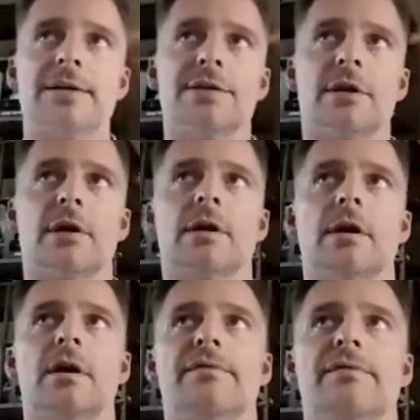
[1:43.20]
I started
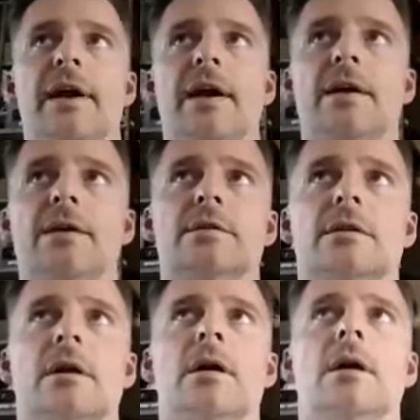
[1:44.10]
off as
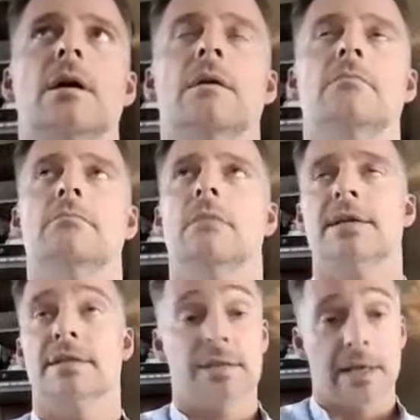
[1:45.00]

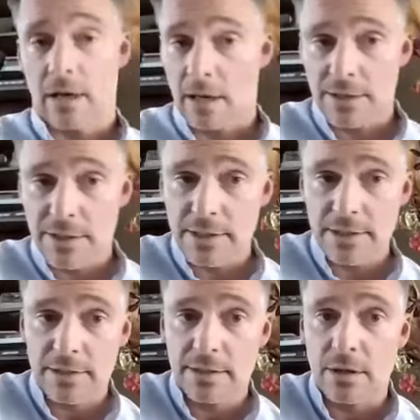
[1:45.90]
a psychologist.